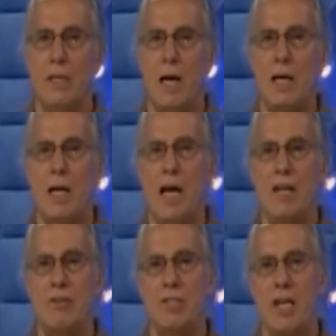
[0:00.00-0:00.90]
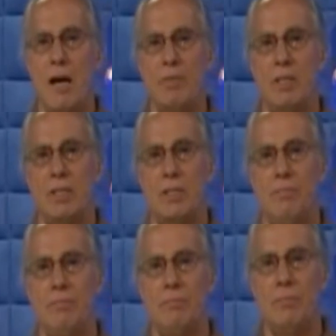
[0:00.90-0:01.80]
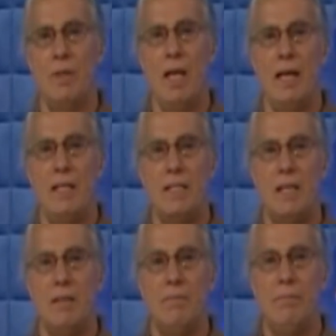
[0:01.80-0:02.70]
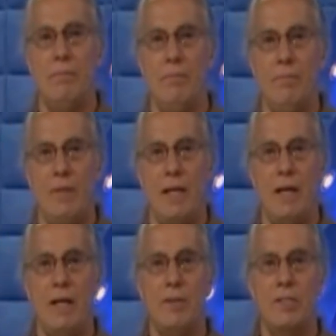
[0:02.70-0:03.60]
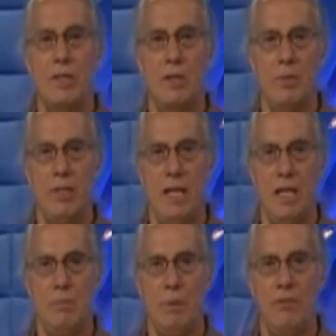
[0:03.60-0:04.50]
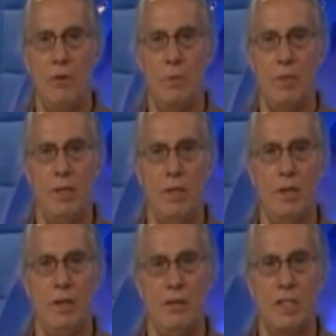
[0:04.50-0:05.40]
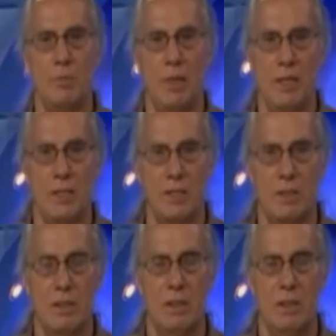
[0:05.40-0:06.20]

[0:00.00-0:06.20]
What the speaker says: Don Alejandro stopped us, and he said that another ceremony had to be performed here in this place.